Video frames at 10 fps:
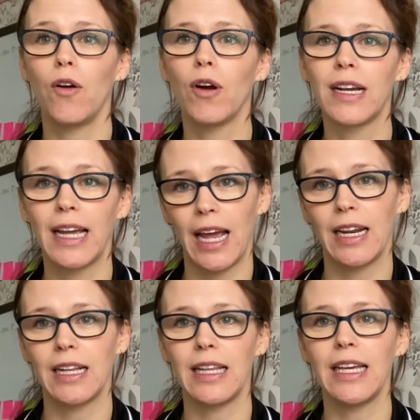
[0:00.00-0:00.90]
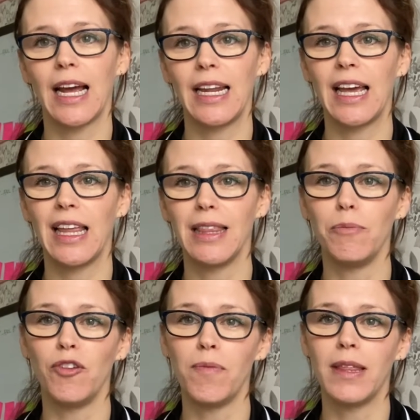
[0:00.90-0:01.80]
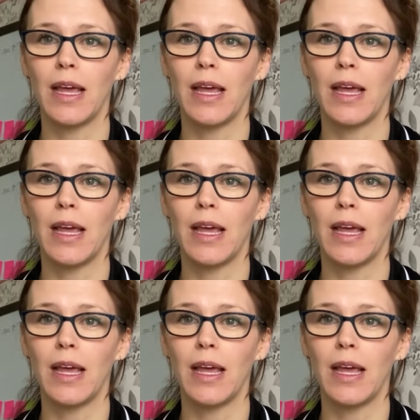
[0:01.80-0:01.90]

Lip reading: organically getting in the movement